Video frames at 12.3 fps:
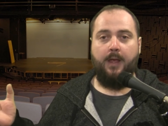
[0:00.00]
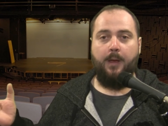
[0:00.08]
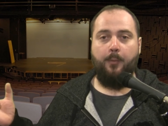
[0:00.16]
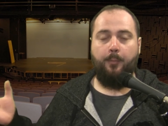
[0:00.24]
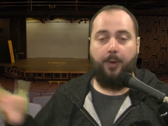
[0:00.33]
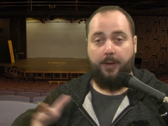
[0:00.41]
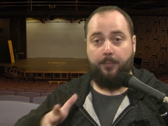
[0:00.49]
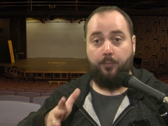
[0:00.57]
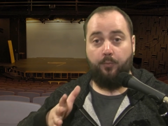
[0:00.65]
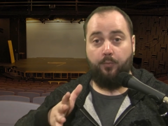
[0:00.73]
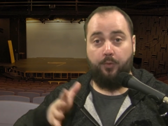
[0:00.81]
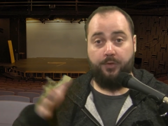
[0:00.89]
but
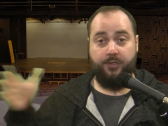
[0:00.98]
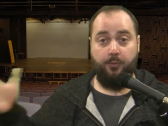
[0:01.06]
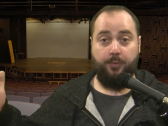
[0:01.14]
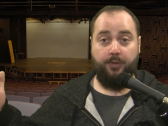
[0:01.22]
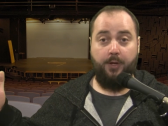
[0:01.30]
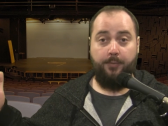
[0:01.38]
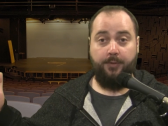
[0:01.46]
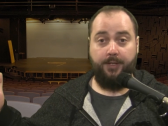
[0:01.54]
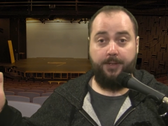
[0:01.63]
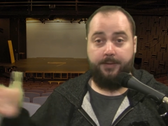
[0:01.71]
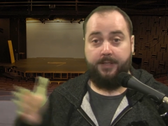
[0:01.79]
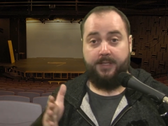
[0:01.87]
we're super
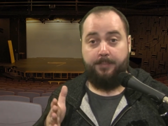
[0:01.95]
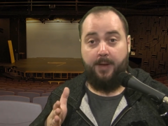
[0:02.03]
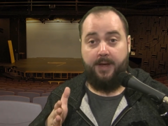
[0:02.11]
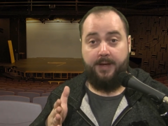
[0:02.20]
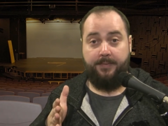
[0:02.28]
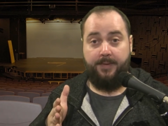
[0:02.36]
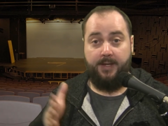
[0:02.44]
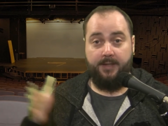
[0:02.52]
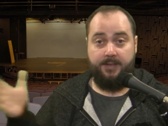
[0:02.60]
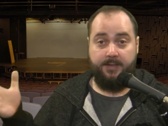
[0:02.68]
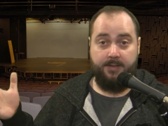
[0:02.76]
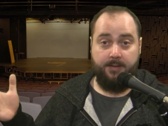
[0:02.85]
lonely despite
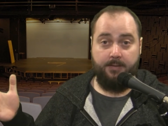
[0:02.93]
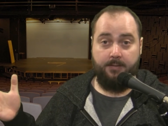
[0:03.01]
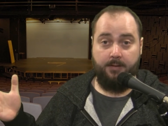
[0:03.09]
this